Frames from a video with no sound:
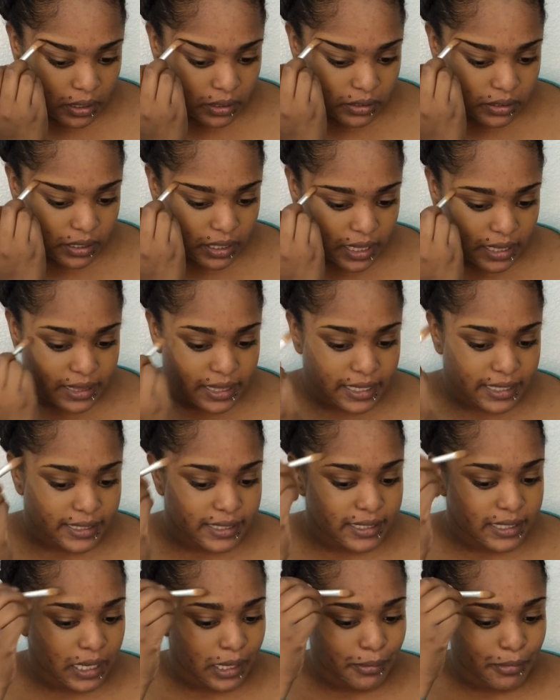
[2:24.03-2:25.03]
so that they
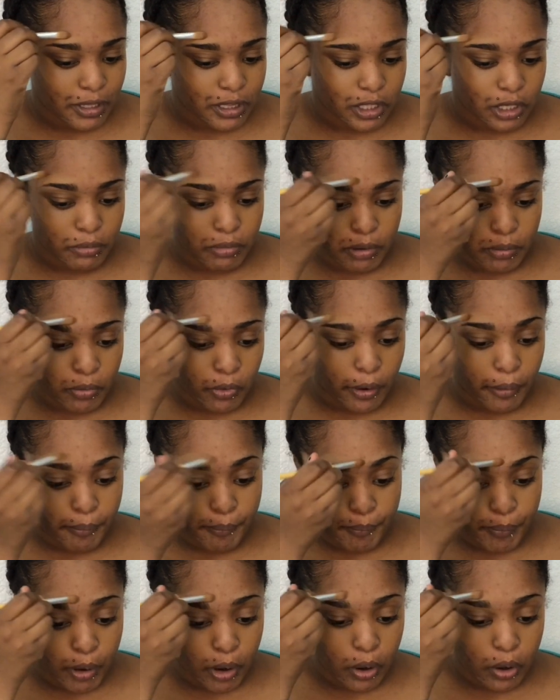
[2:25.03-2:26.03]
seem a little bit more
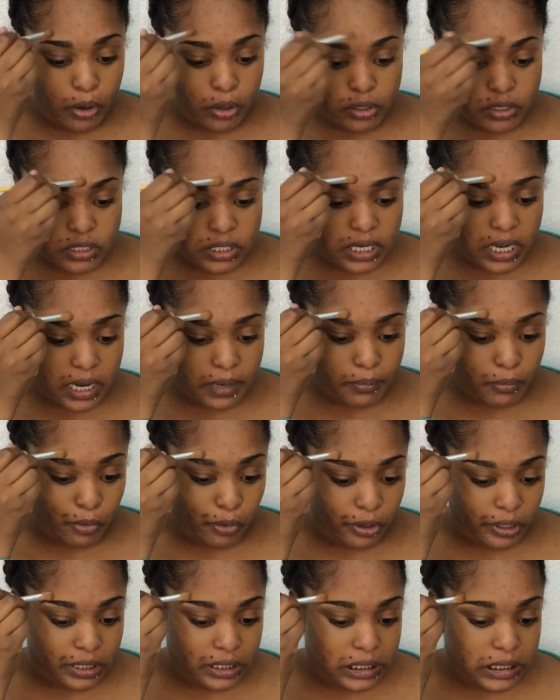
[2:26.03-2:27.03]
bold and
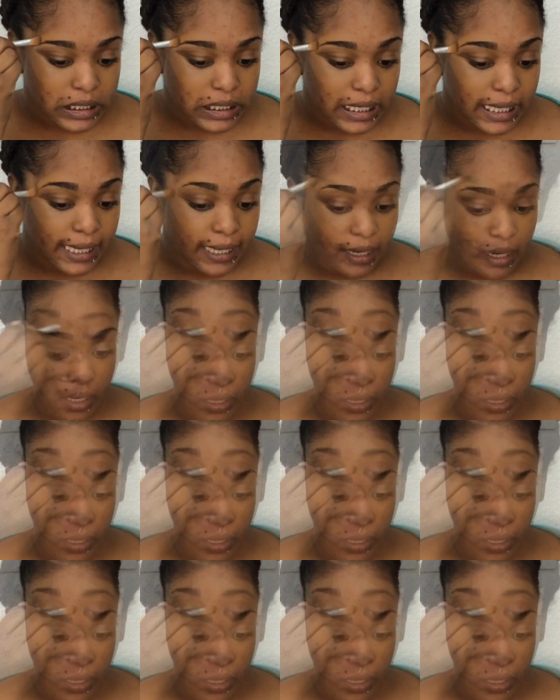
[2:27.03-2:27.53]
more clean.